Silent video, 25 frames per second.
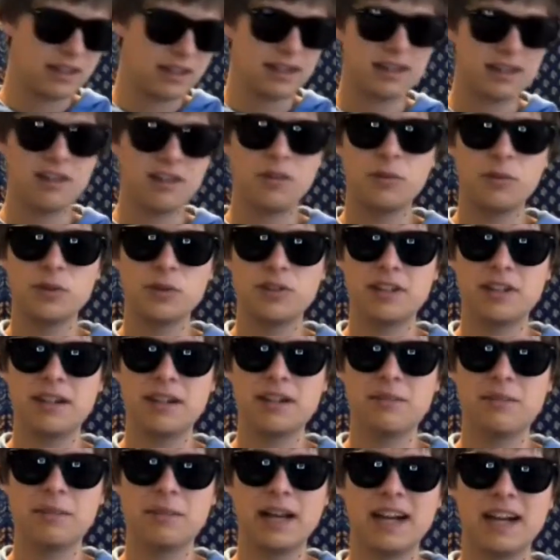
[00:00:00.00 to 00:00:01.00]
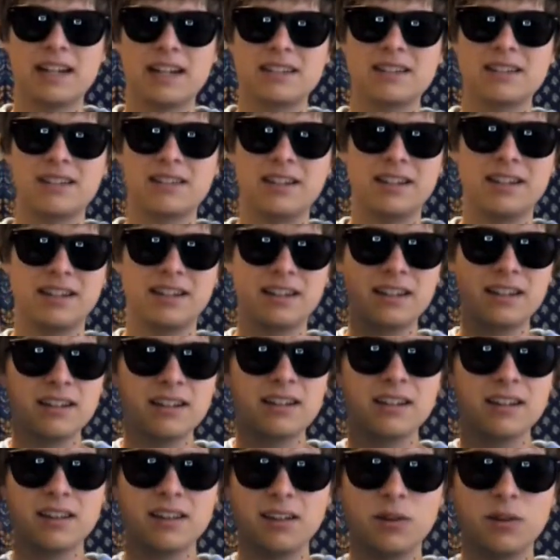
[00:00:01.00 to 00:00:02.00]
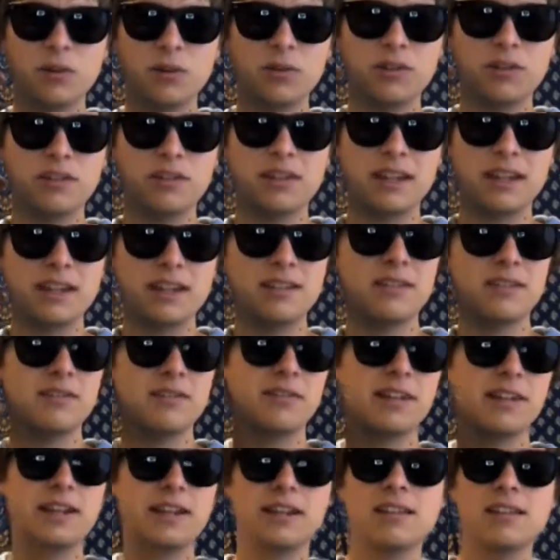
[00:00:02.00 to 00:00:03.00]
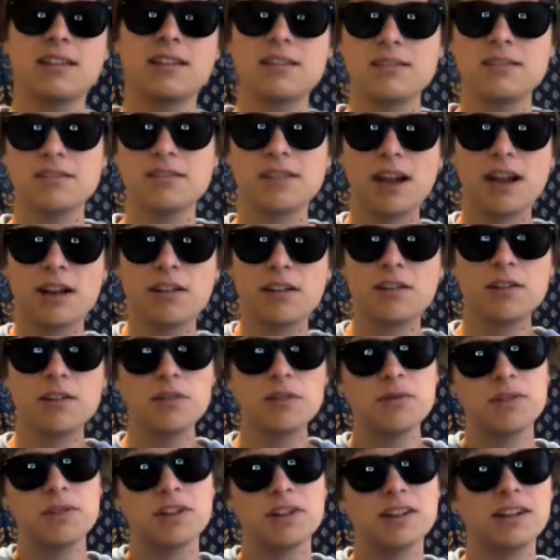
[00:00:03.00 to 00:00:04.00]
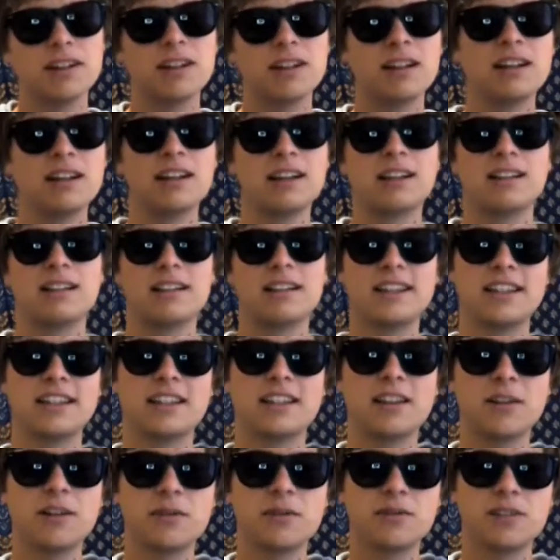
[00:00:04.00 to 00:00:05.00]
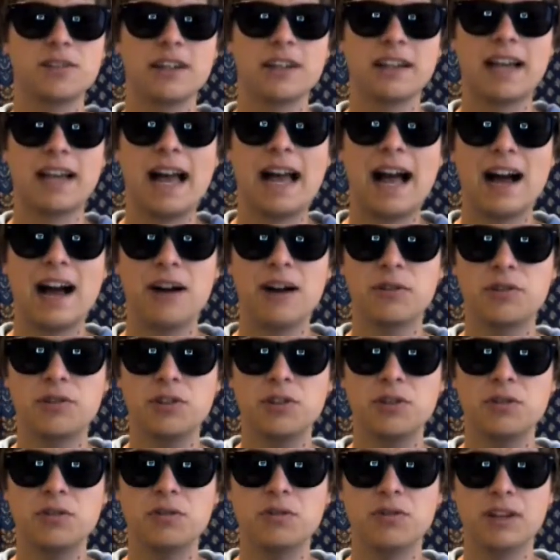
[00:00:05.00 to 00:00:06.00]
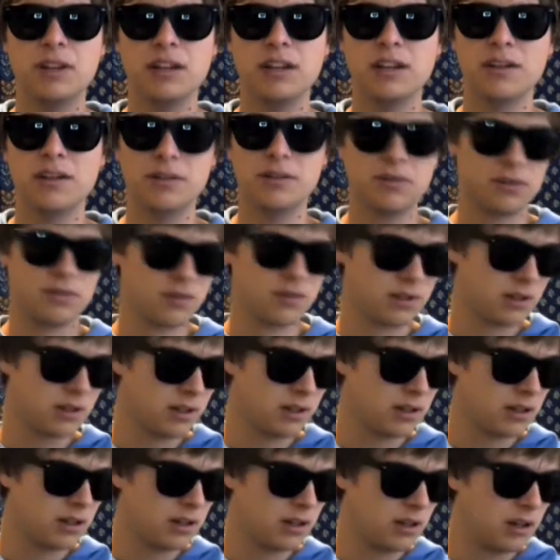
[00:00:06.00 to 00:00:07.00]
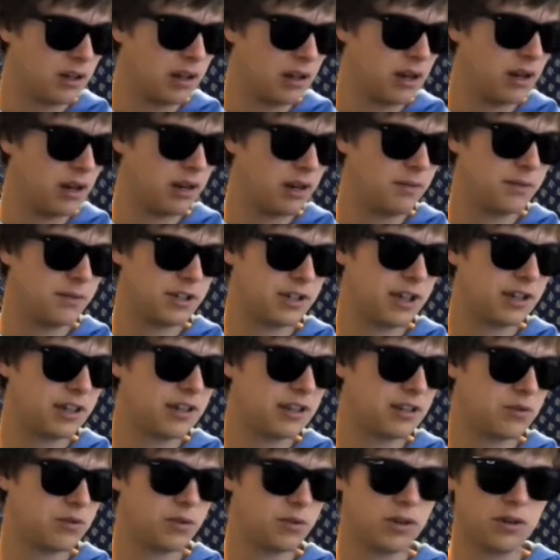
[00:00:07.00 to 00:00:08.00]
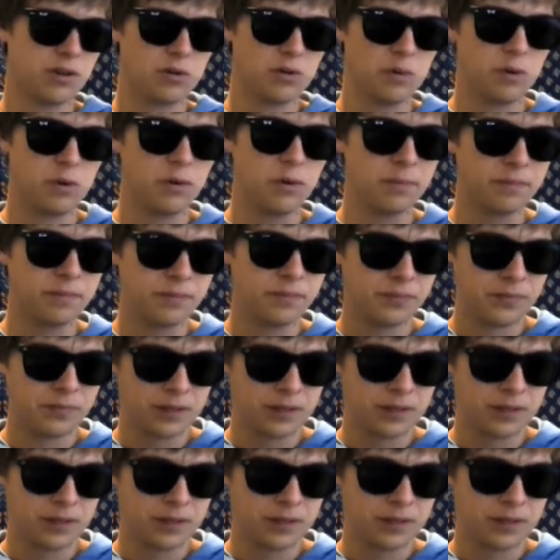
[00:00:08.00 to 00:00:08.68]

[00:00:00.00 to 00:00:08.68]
Kind of almost getting back to like the older days of like, this is how you use it. Like those like how-to videos, which I think is really cool.